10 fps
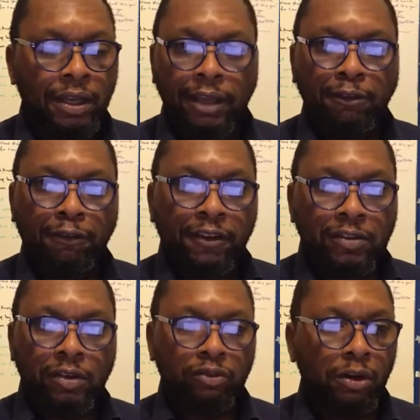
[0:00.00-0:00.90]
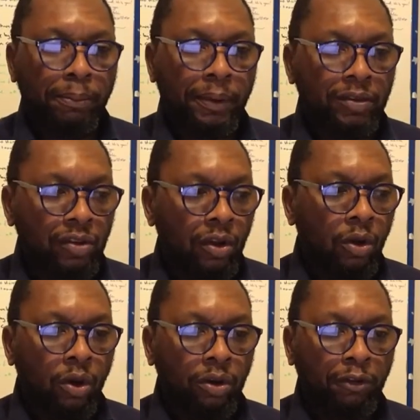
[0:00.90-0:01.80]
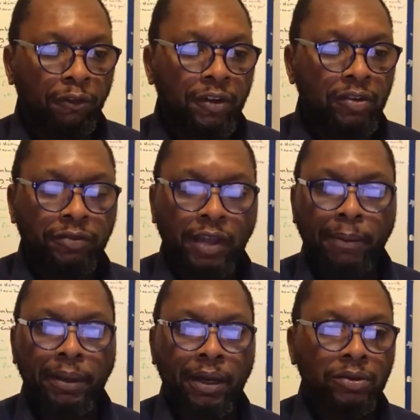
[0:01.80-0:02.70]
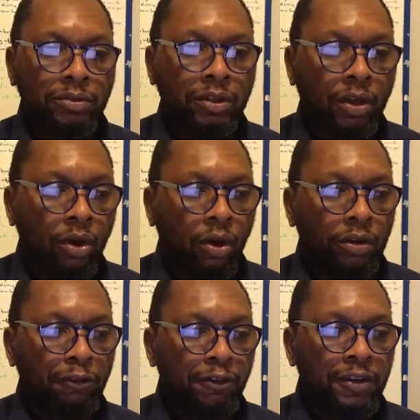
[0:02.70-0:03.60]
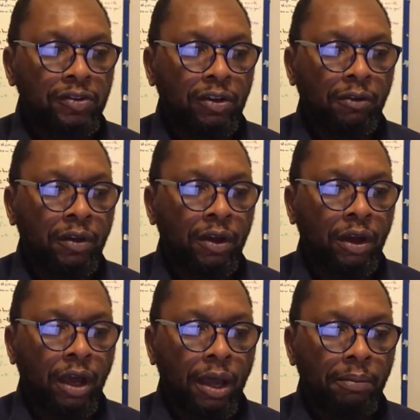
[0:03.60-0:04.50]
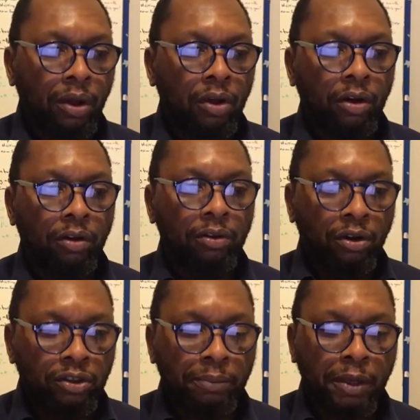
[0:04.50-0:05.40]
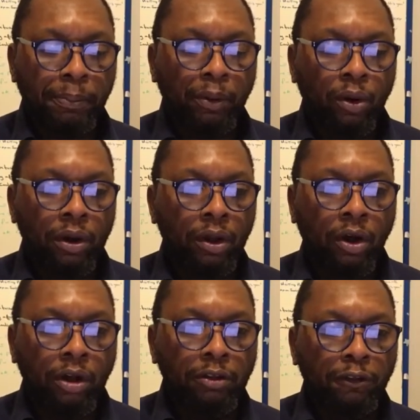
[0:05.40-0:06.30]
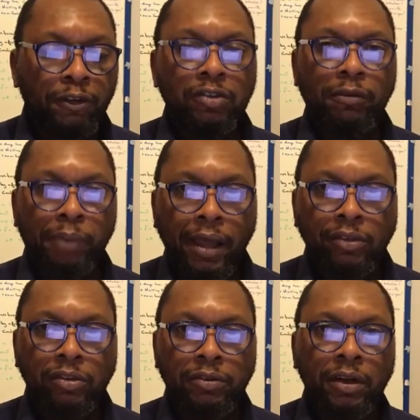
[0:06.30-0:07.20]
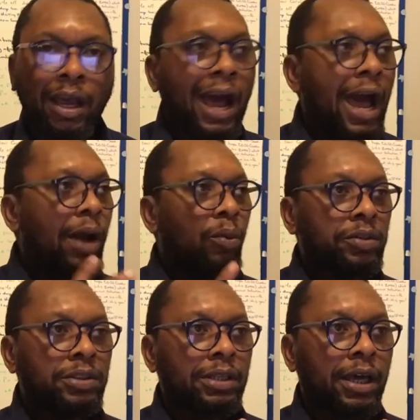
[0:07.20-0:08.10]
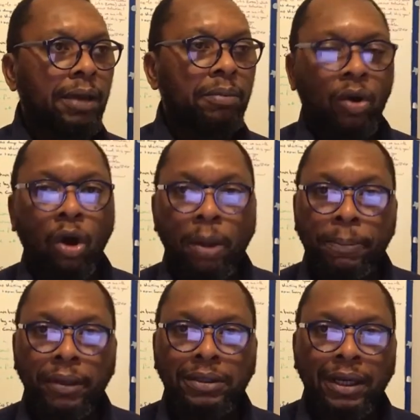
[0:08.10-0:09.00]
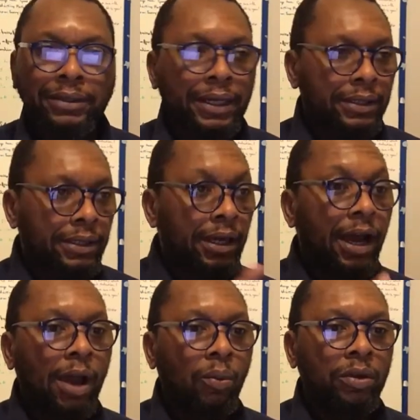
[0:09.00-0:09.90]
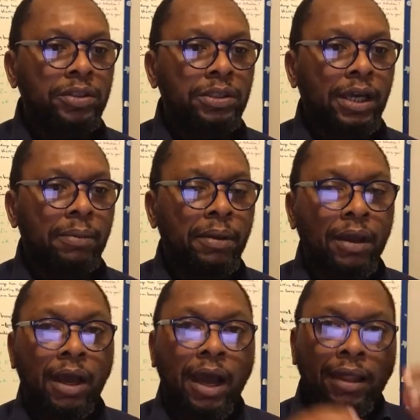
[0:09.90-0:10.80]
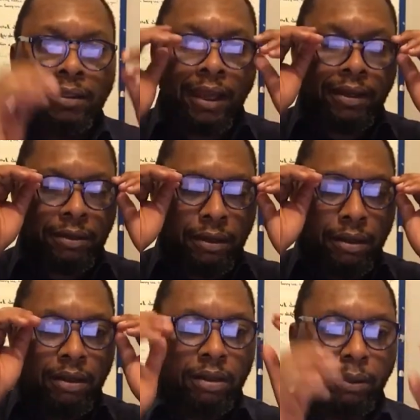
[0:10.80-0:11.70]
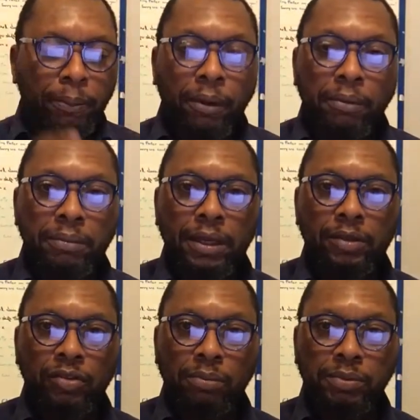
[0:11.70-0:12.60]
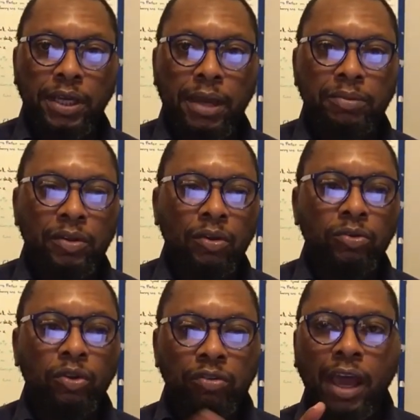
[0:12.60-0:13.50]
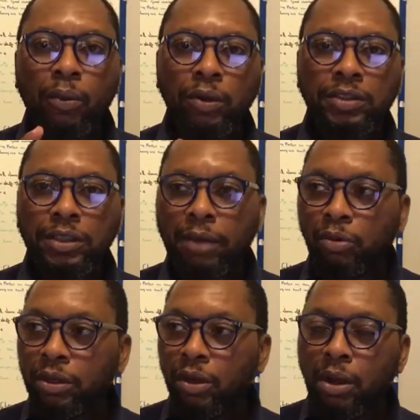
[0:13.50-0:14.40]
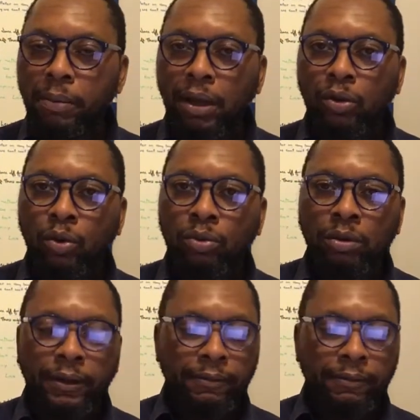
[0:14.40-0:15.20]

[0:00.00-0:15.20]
like the Feast of Trumpets or the Feast of Tabernacles, or the Feast of um, or, or, or, Yom Kippur, or the Feast of Passover, high watch time, or a particular date, high watch time. And then the problem is sometimes those high watch times, when they come and go,